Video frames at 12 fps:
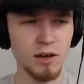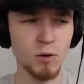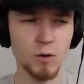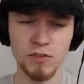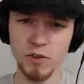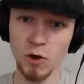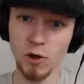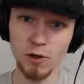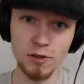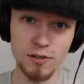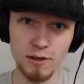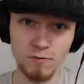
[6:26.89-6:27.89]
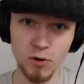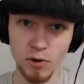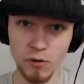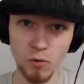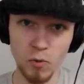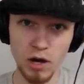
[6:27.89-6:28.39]
what the holes are
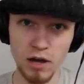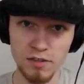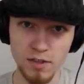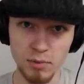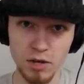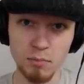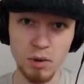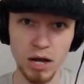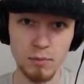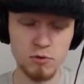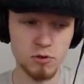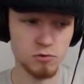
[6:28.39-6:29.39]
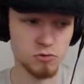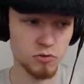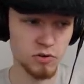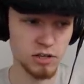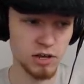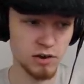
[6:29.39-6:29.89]
for in the walls. I put a bombchu
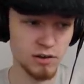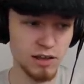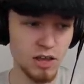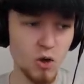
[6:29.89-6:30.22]
through it, you know?